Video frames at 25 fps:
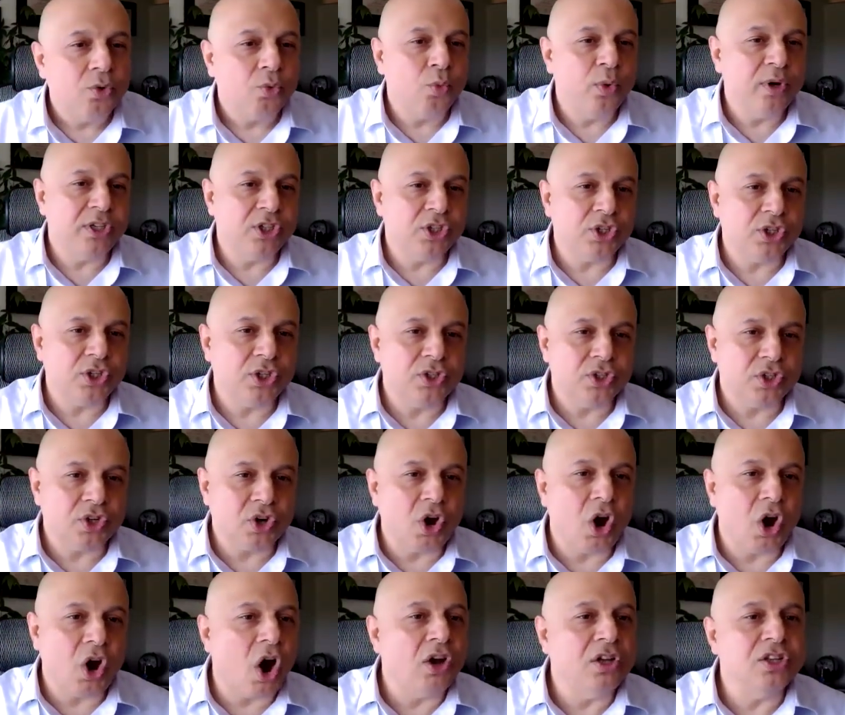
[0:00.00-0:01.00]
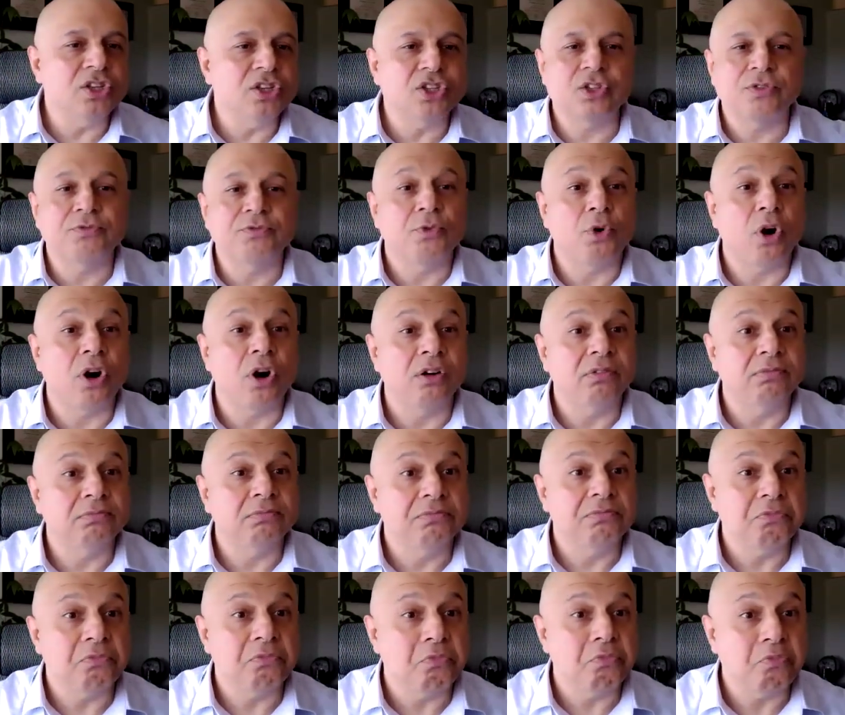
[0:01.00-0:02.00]
which is caused for
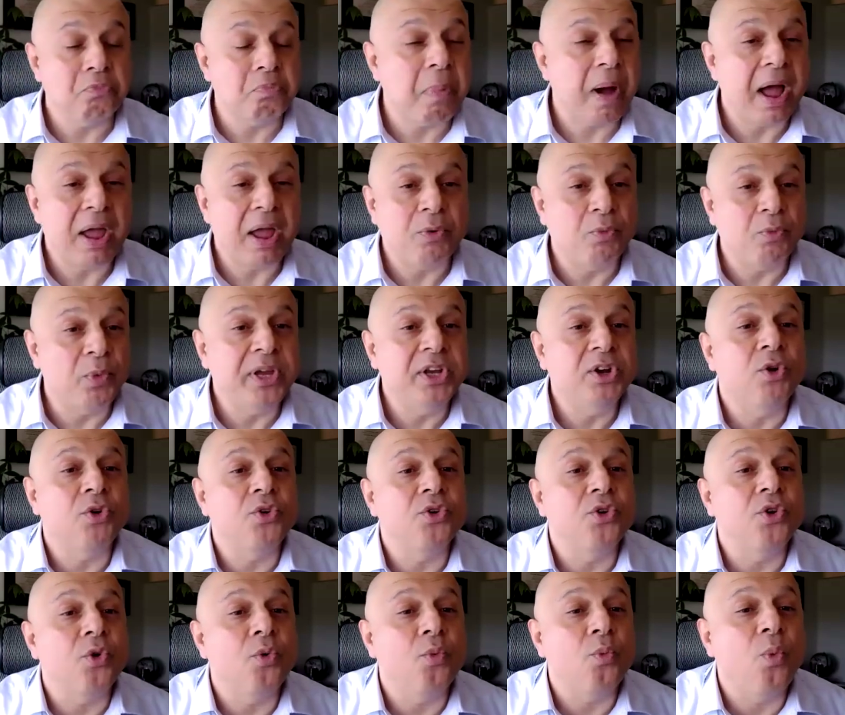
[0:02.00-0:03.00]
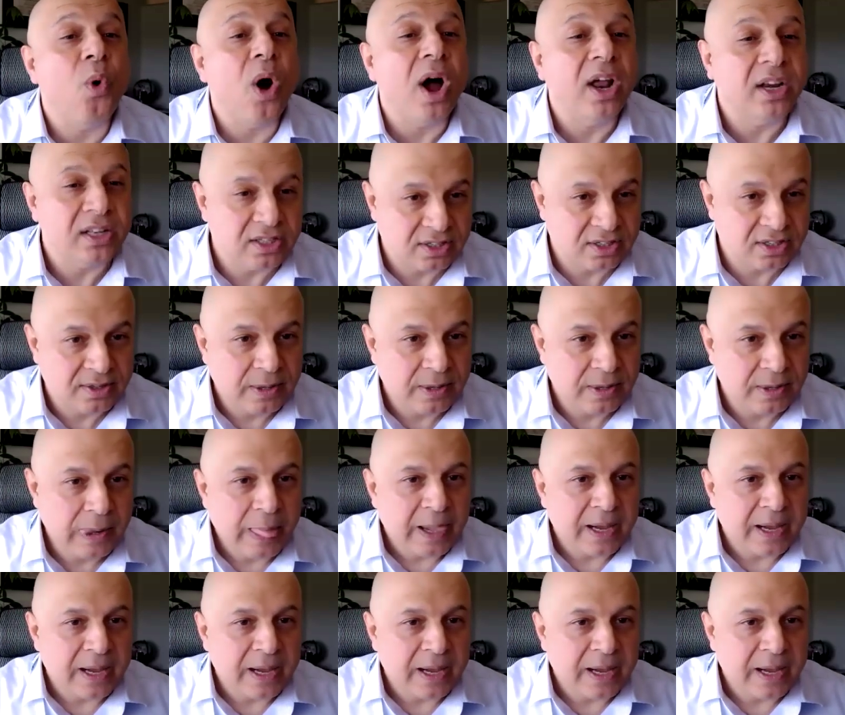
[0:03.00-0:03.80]
by we don't know what.